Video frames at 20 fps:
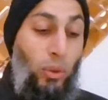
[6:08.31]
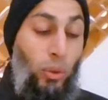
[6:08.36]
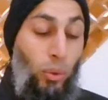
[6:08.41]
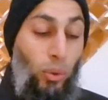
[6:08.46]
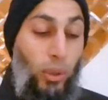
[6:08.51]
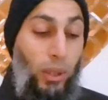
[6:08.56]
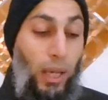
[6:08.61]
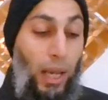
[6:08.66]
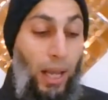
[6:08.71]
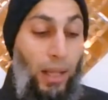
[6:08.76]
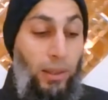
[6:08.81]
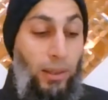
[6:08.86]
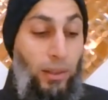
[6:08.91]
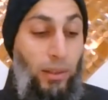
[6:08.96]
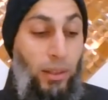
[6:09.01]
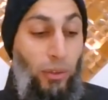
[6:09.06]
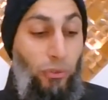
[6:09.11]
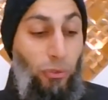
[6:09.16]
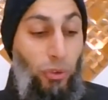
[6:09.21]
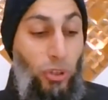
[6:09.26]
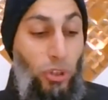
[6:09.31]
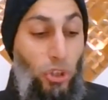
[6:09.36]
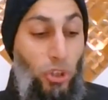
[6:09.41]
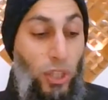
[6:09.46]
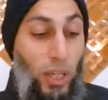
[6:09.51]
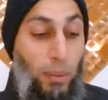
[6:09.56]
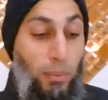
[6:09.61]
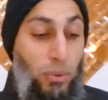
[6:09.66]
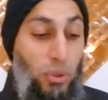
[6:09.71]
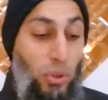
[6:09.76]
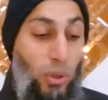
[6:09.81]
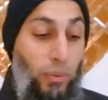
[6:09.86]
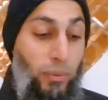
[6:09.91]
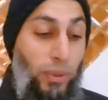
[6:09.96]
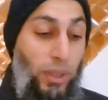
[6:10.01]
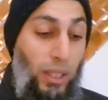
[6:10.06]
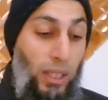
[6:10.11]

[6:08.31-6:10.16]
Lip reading: look at the different shapes of